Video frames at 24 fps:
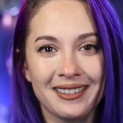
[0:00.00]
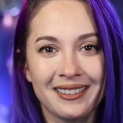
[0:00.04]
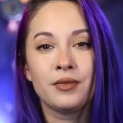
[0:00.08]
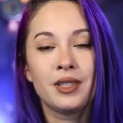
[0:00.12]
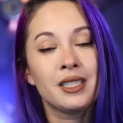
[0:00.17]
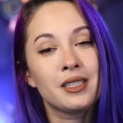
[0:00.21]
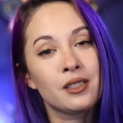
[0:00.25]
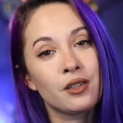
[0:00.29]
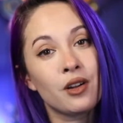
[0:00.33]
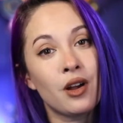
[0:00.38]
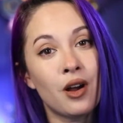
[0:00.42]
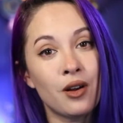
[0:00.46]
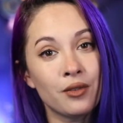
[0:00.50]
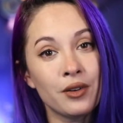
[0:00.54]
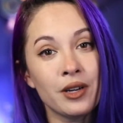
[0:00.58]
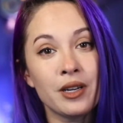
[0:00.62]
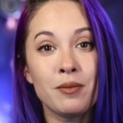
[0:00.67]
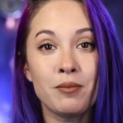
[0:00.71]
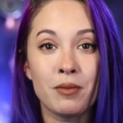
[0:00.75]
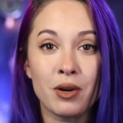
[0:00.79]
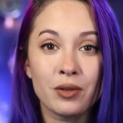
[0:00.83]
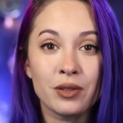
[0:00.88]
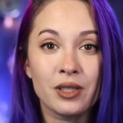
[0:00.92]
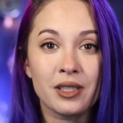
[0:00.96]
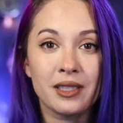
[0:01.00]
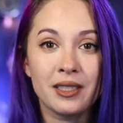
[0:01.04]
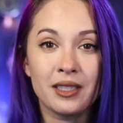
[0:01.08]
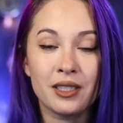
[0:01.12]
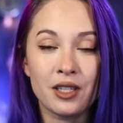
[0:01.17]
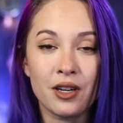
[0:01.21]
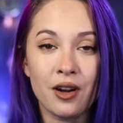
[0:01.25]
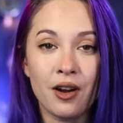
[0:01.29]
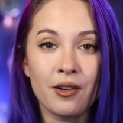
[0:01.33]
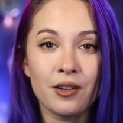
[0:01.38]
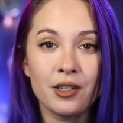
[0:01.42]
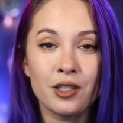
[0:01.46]
These are already mostly
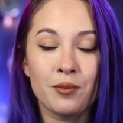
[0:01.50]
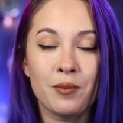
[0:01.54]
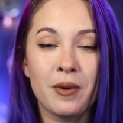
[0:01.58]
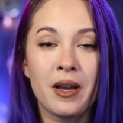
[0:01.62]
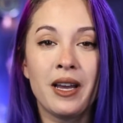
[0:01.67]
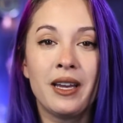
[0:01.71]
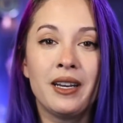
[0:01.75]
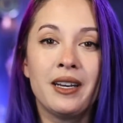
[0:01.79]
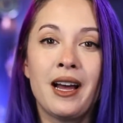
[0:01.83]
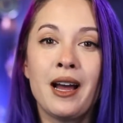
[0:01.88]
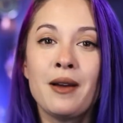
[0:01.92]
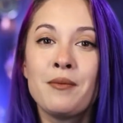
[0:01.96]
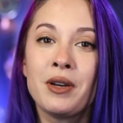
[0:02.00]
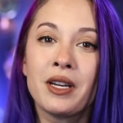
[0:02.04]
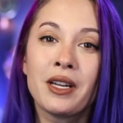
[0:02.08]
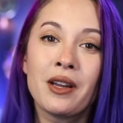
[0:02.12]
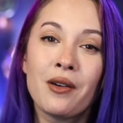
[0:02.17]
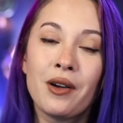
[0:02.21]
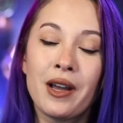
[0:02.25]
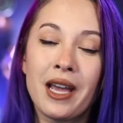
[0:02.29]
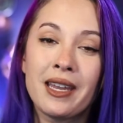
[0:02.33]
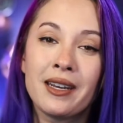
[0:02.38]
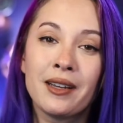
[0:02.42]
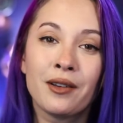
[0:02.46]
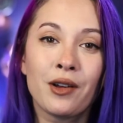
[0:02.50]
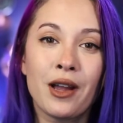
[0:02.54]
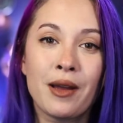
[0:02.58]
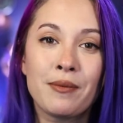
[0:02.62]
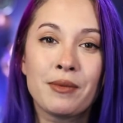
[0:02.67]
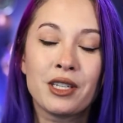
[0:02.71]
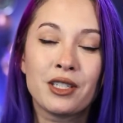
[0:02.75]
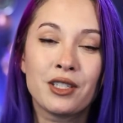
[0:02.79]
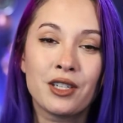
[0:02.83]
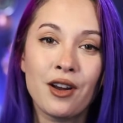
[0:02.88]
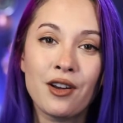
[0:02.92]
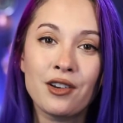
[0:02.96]
charged, but I'm gonna go ahead and grab
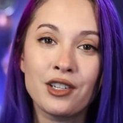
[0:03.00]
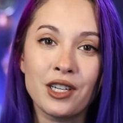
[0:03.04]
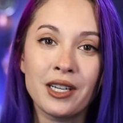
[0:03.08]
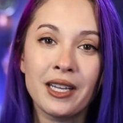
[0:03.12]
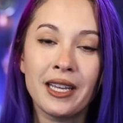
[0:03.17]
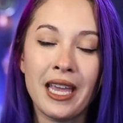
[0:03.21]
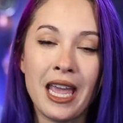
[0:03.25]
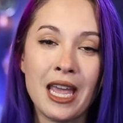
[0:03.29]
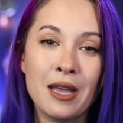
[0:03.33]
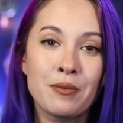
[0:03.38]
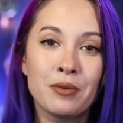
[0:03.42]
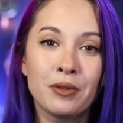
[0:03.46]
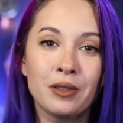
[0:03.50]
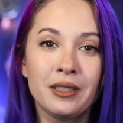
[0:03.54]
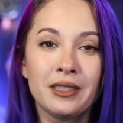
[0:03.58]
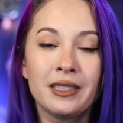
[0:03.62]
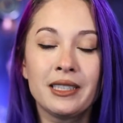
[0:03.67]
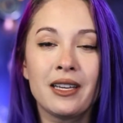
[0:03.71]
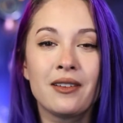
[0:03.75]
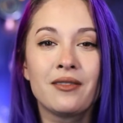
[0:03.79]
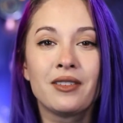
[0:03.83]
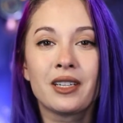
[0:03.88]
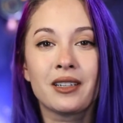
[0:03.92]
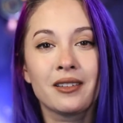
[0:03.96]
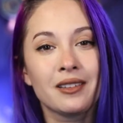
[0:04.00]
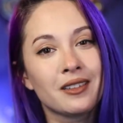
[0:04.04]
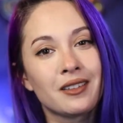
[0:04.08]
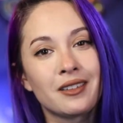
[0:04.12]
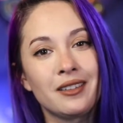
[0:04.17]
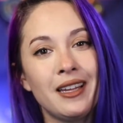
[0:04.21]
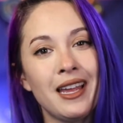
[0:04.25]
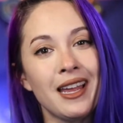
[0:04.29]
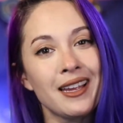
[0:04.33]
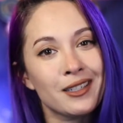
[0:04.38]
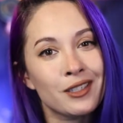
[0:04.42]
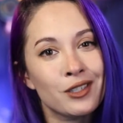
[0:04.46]
the charging cable and give it a
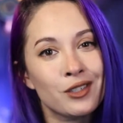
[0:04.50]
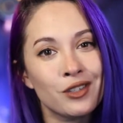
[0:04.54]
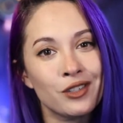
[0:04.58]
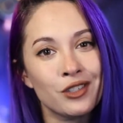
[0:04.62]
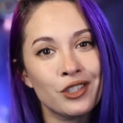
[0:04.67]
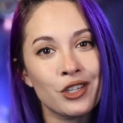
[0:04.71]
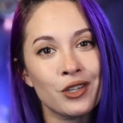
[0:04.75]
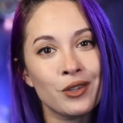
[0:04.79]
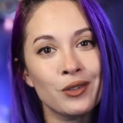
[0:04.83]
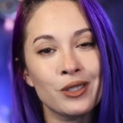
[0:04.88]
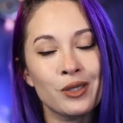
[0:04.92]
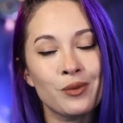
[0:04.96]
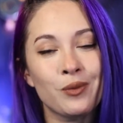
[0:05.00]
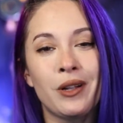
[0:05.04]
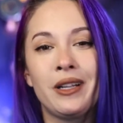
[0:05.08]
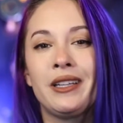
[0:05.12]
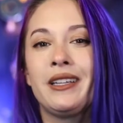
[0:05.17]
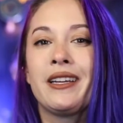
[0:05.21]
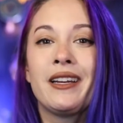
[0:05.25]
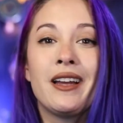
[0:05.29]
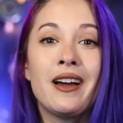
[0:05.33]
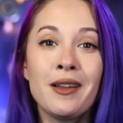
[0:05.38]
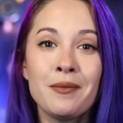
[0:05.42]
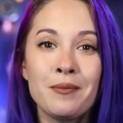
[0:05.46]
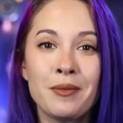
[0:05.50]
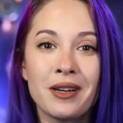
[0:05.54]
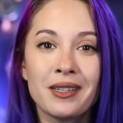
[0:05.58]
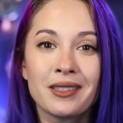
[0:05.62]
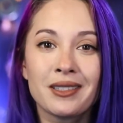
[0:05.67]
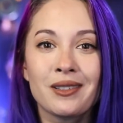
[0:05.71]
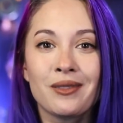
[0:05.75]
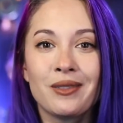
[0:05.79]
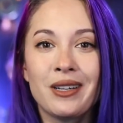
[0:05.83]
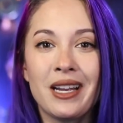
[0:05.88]
little extra juice while I unbox the